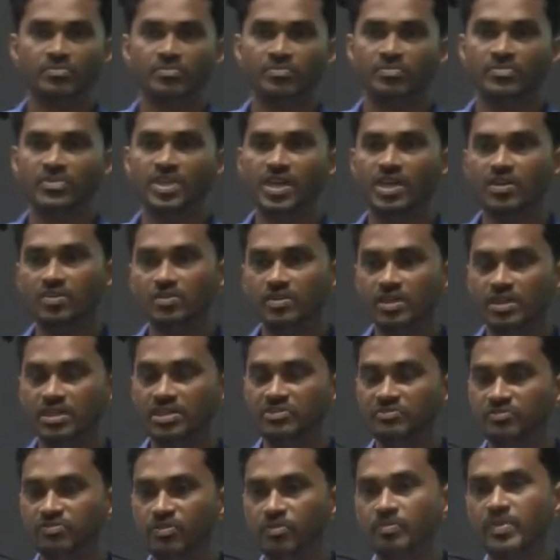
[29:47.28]
They are not an
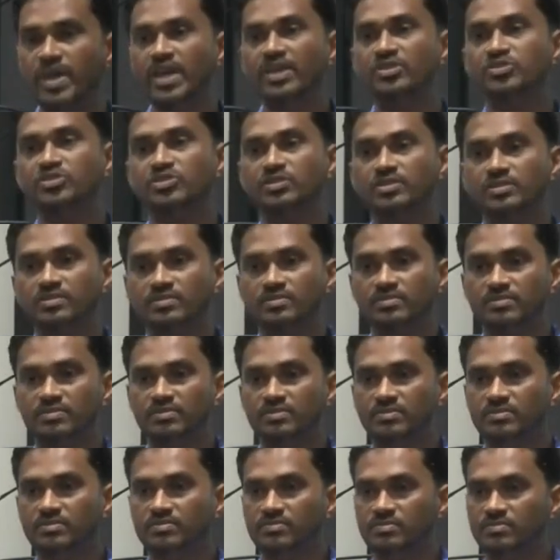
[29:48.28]
information
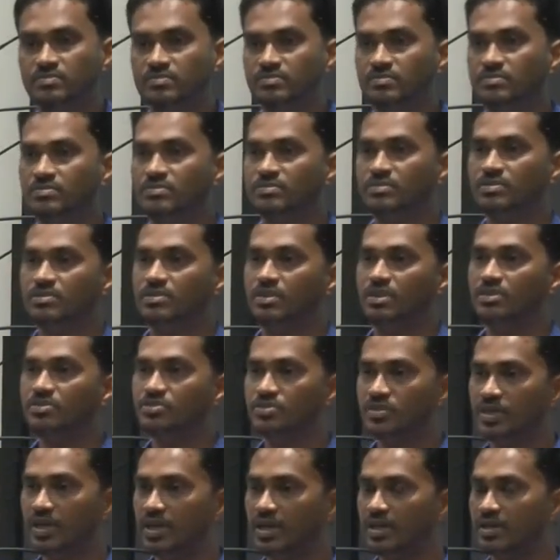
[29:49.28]
in
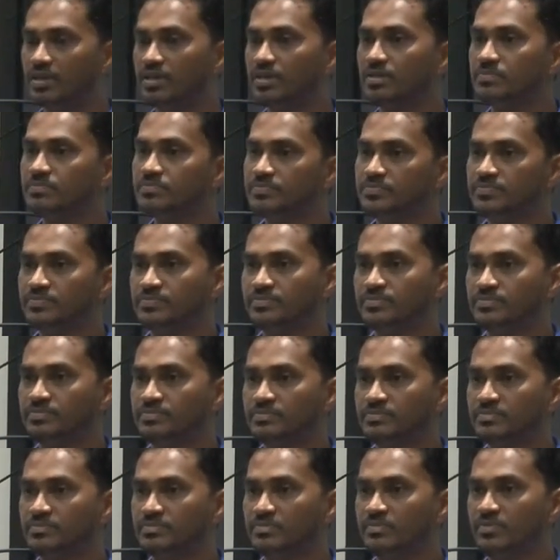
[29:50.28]
Sri Lanka.
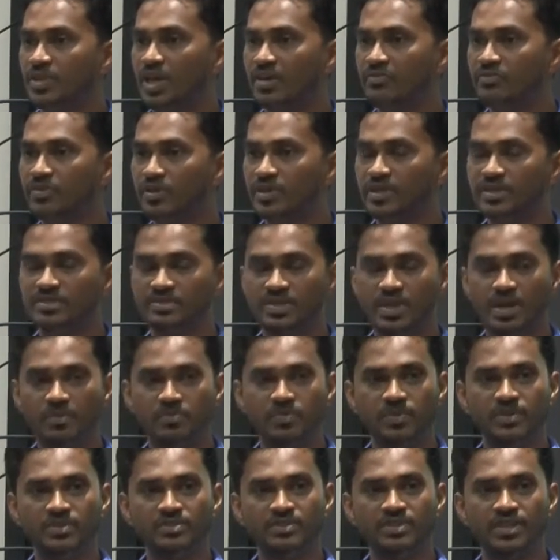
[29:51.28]
Like, for
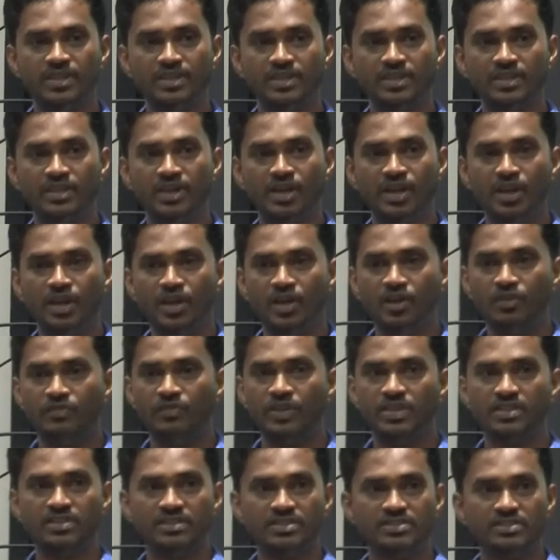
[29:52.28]
example,
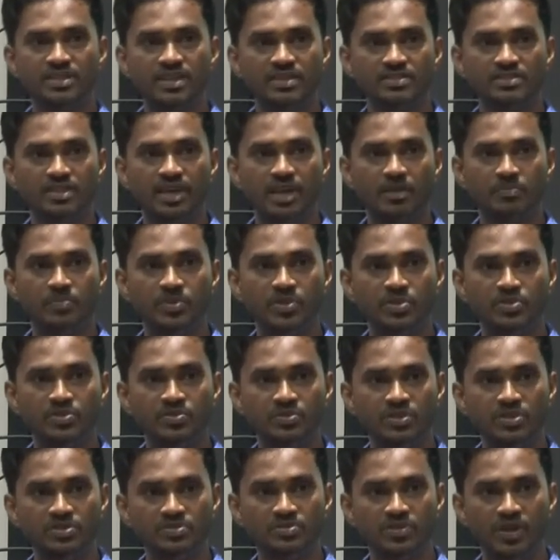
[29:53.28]
when the disaster happened, you
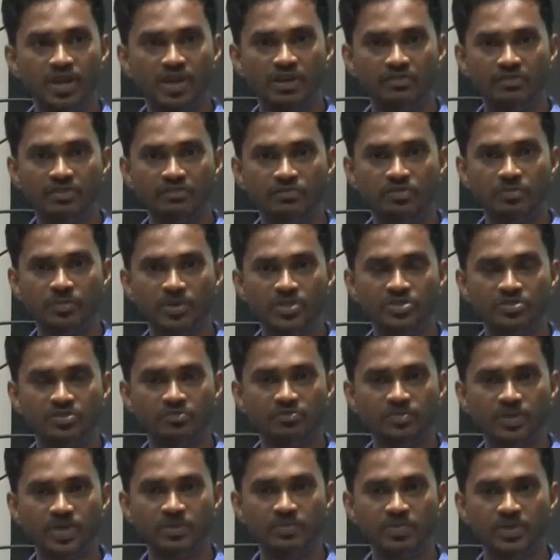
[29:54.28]
need to have information
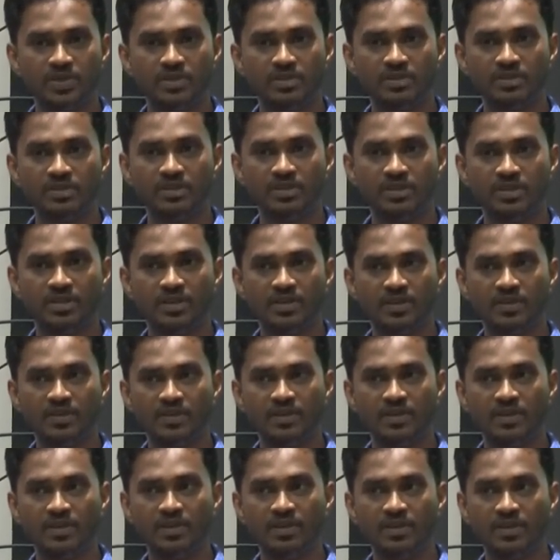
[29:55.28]
of people.
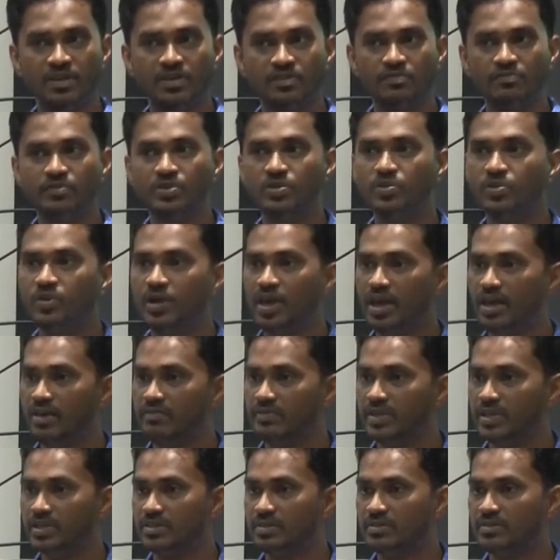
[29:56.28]
We don't have
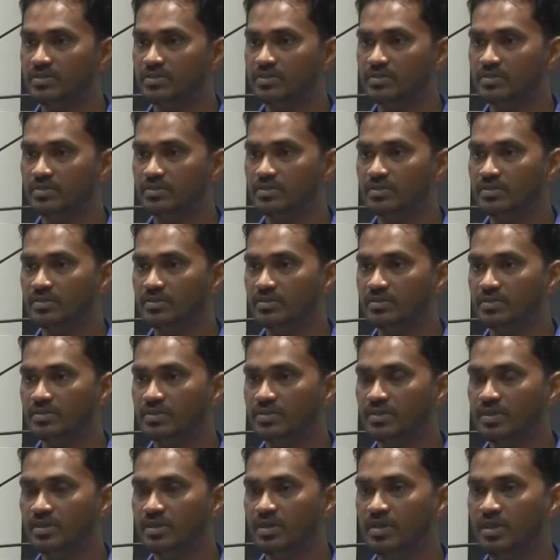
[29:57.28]
it.
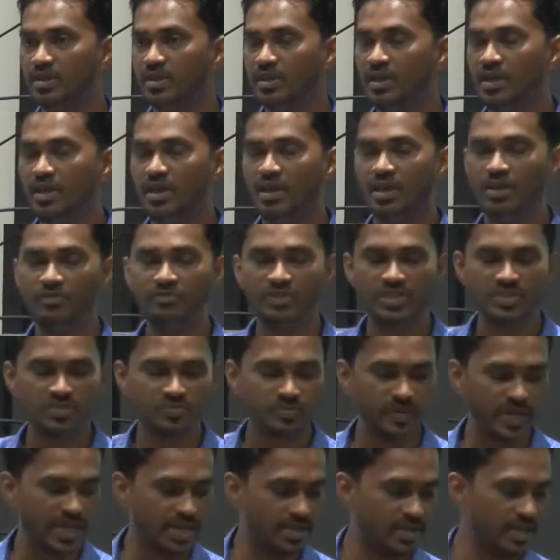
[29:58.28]
And we
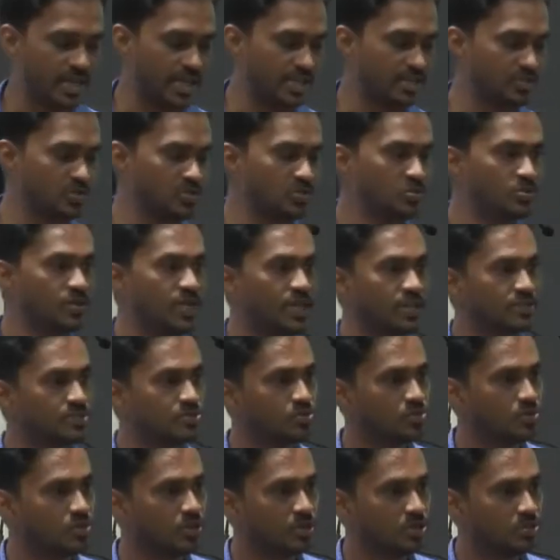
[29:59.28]
spent like 2 days
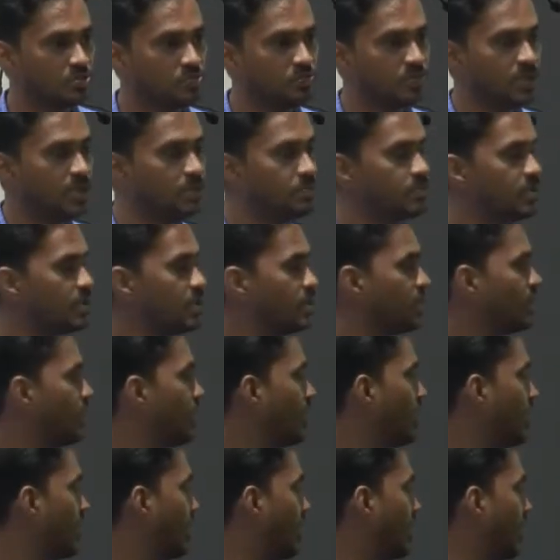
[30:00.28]
talking to people,
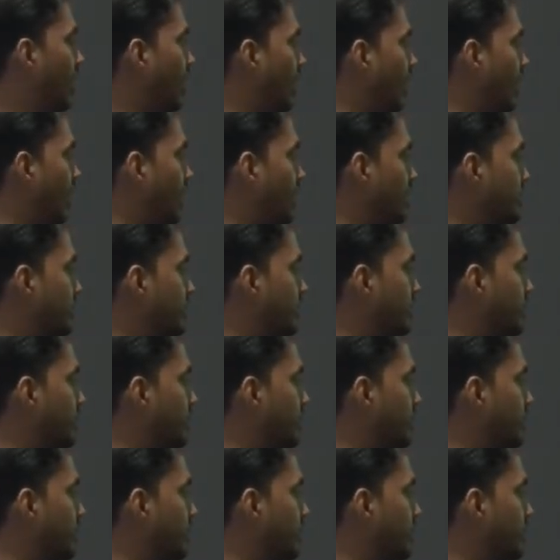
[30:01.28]
and